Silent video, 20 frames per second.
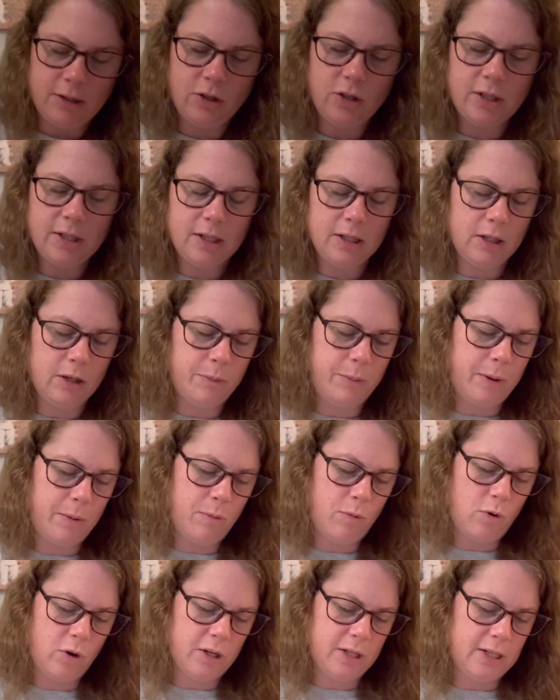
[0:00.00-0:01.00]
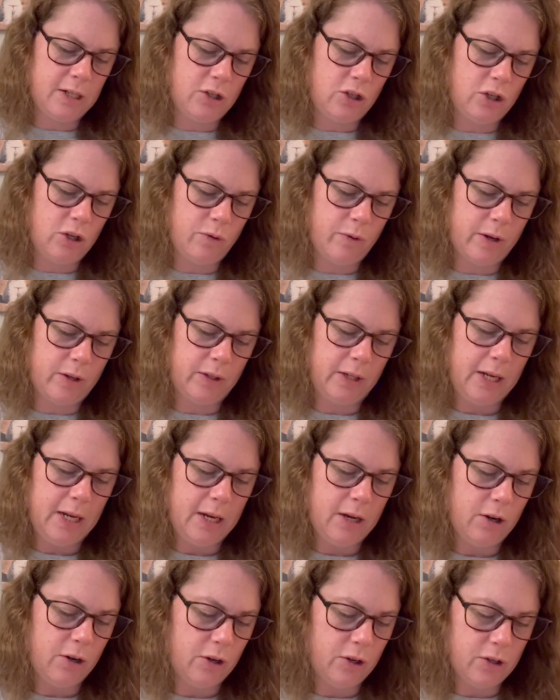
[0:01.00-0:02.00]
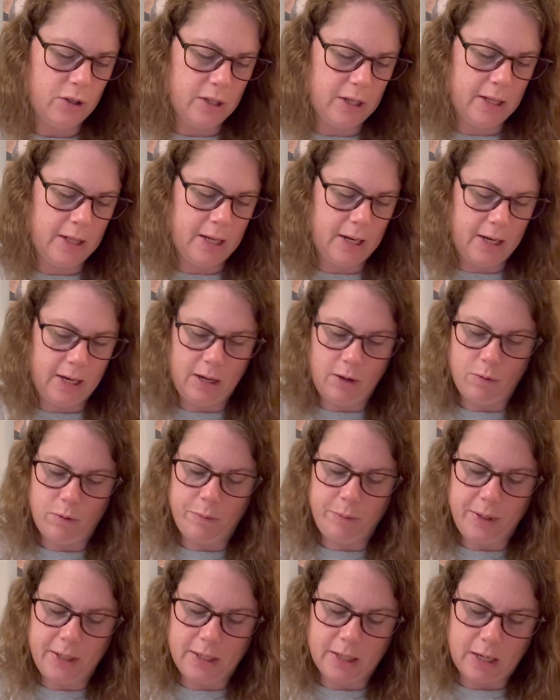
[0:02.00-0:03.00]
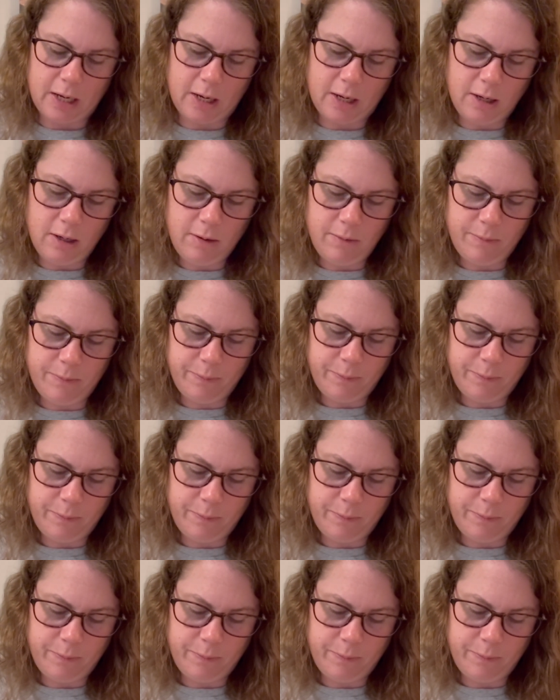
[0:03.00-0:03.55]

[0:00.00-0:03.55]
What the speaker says: just a little bit more stitching around the ears, and then he will be done.